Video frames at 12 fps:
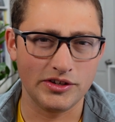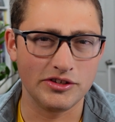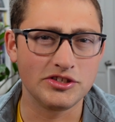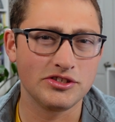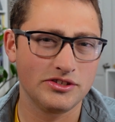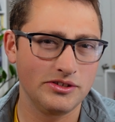you
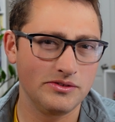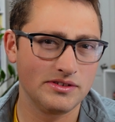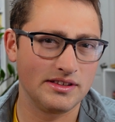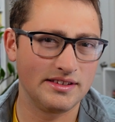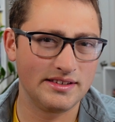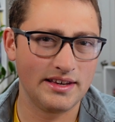just use
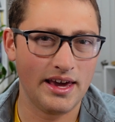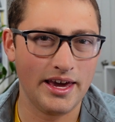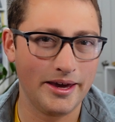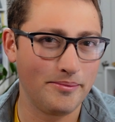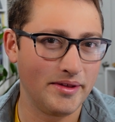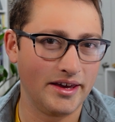the
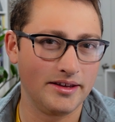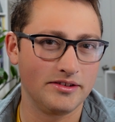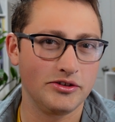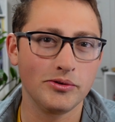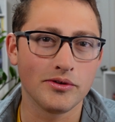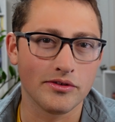same like
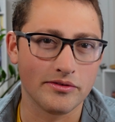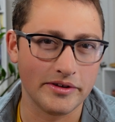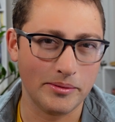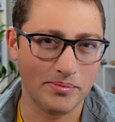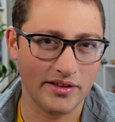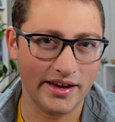2 or
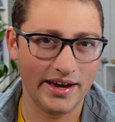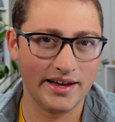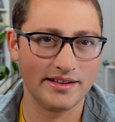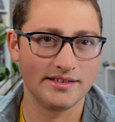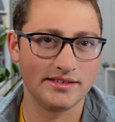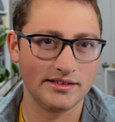3
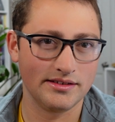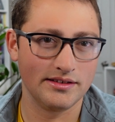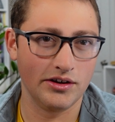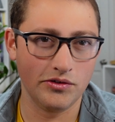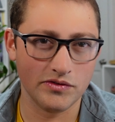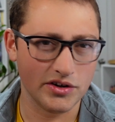plants
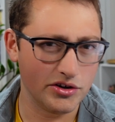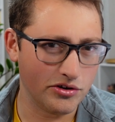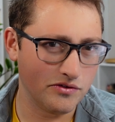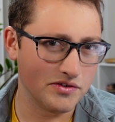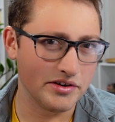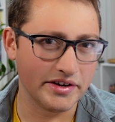over and
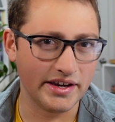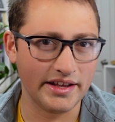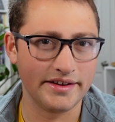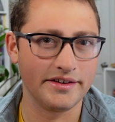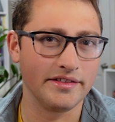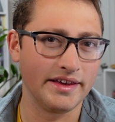over again
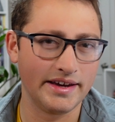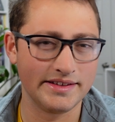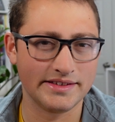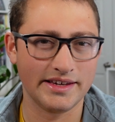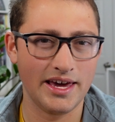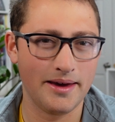in your
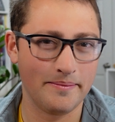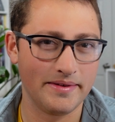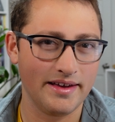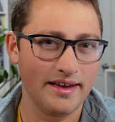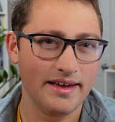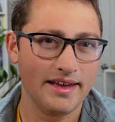landscape,
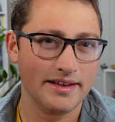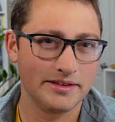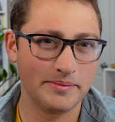to